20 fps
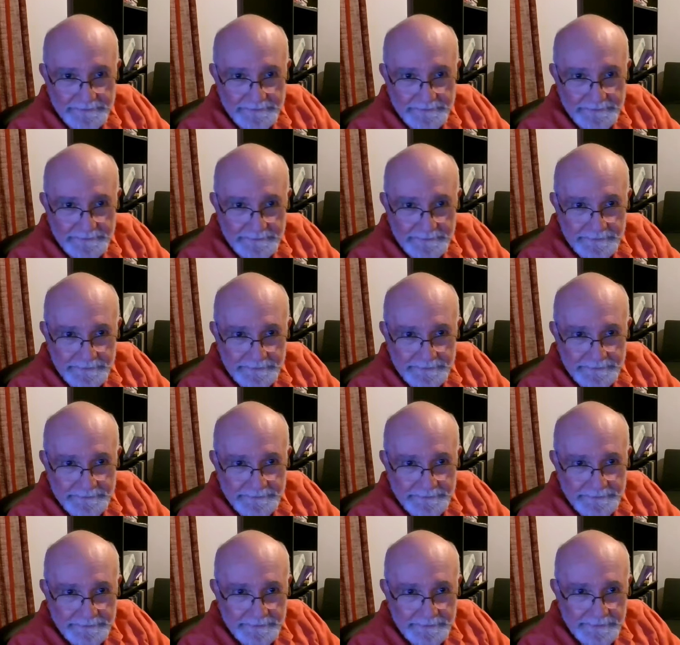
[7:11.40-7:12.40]

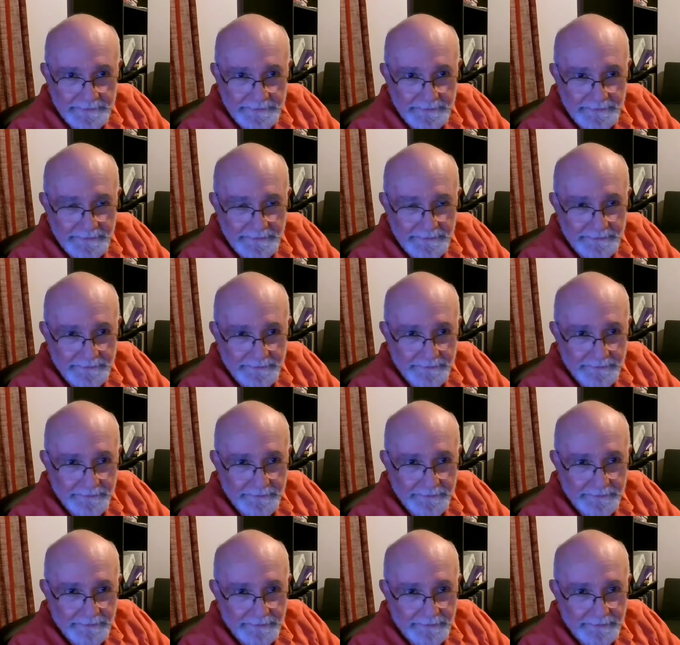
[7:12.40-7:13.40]

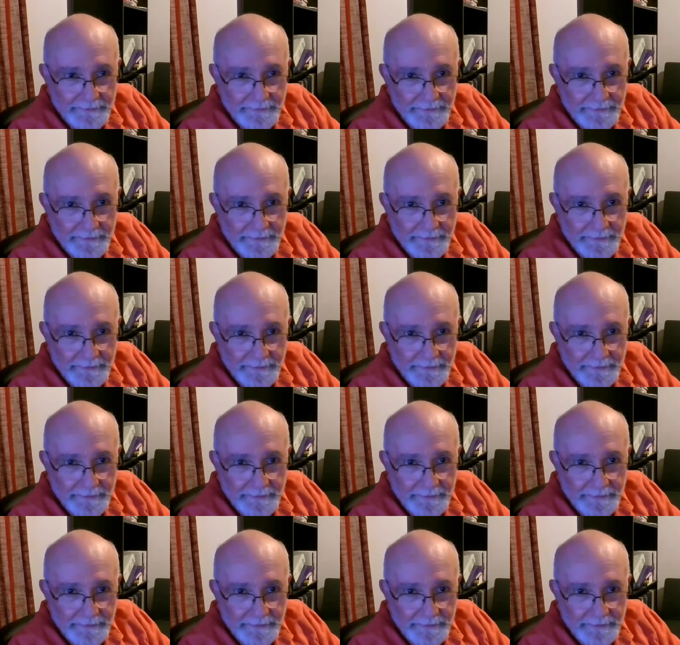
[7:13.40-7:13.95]
Nothing is said.